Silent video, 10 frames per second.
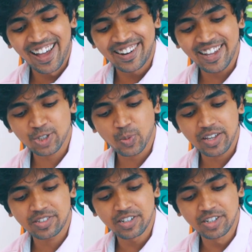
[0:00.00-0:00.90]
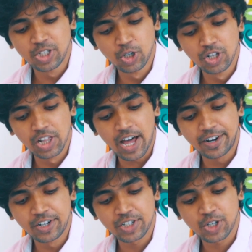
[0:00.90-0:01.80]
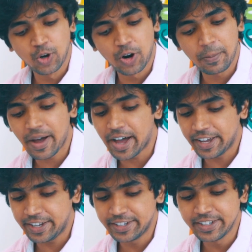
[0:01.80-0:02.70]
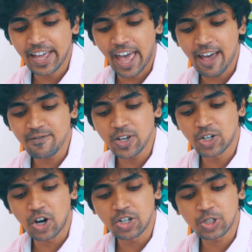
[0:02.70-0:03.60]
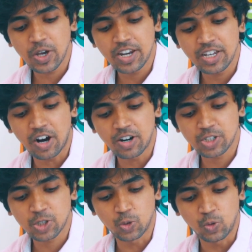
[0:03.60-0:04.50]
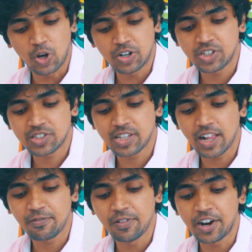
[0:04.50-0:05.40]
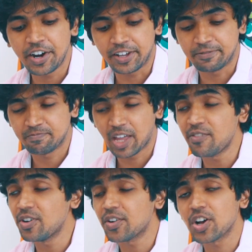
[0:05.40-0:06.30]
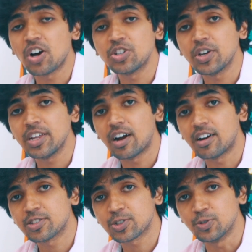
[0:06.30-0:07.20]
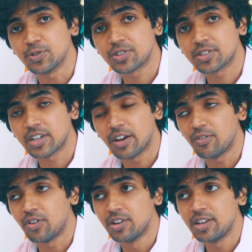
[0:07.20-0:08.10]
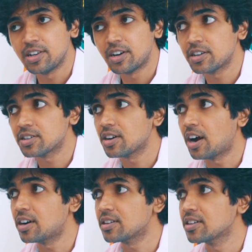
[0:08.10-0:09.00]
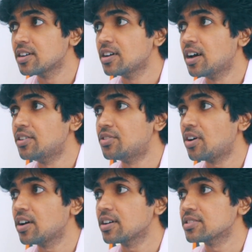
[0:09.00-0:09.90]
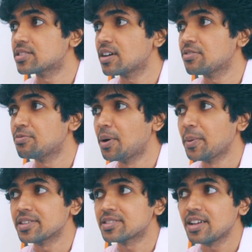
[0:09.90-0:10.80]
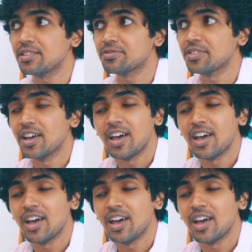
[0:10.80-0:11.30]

Next question, Doodle_mine. Have you gone to any art school or just self-learning? I've never gone to any art schools. I've only learned art and drawing and stuff by myself.